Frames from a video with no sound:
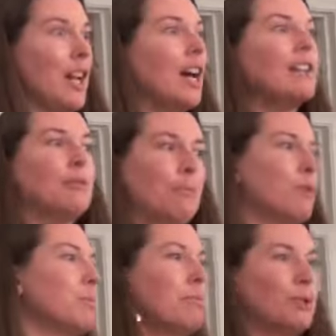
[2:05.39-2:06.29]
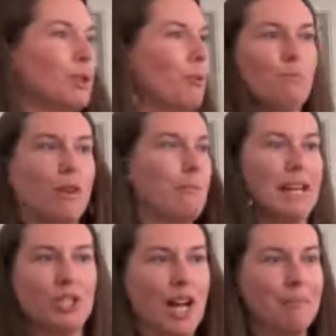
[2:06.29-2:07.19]
Not Most people don't want
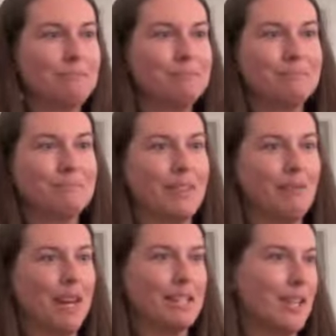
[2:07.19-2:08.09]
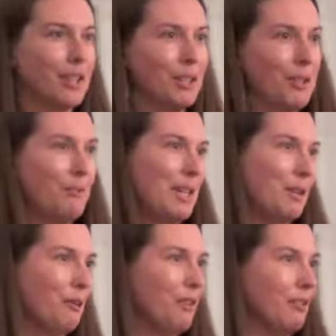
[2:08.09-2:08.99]
my job. If I tell you you need
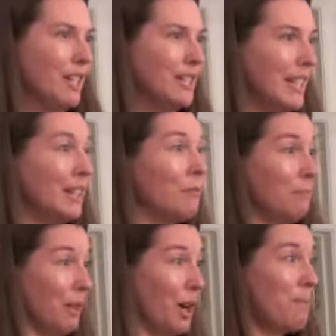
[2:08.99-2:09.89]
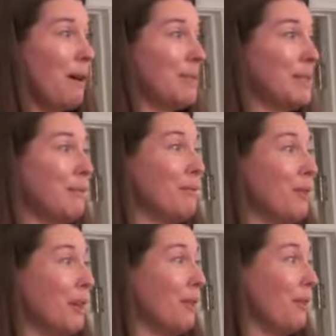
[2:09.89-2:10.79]
to go fundraising, there are probably some of
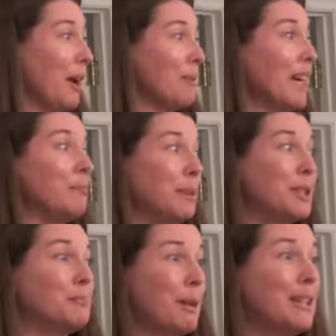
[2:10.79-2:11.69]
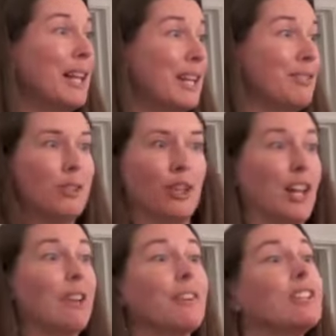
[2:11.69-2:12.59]
you that are okay with that, but there's probably a lot of you that are
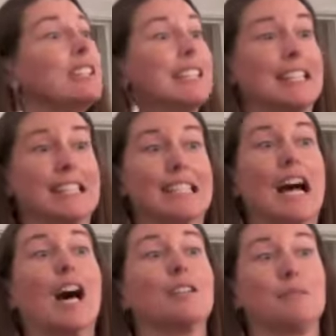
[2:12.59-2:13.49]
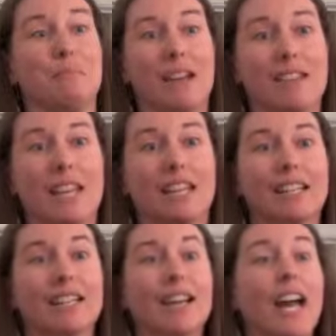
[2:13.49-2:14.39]
like, fundraising is not my thing.
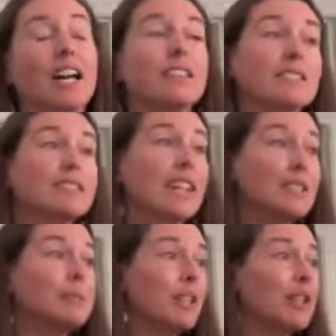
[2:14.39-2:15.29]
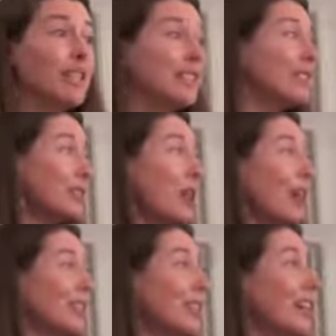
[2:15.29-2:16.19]
And that's what cookie sales
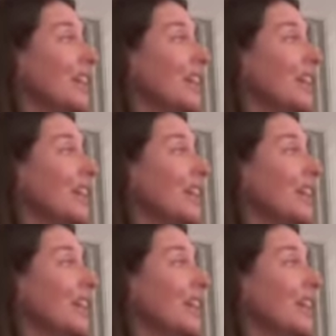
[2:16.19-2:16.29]
are.